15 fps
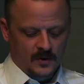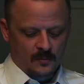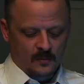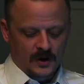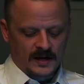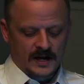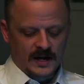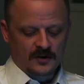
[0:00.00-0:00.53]

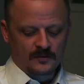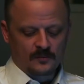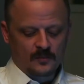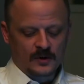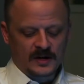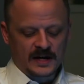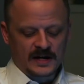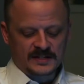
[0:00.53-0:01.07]
What kind
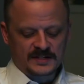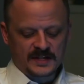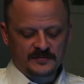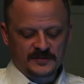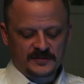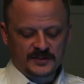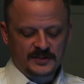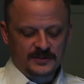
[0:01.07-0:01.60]
of
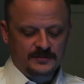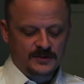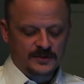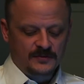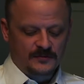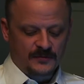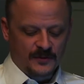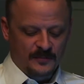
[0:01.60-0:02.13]
stuff did you
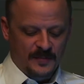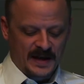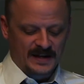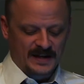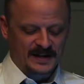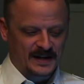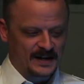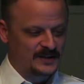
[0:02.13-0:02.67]
do for the
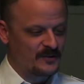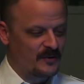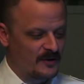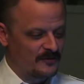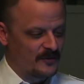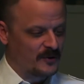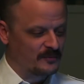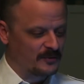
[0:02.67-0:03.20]
Pentagon
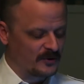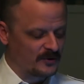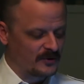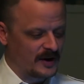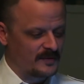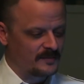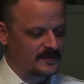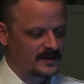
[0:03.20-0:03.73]
UFO
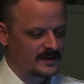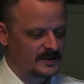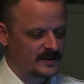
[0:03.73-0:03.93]
program?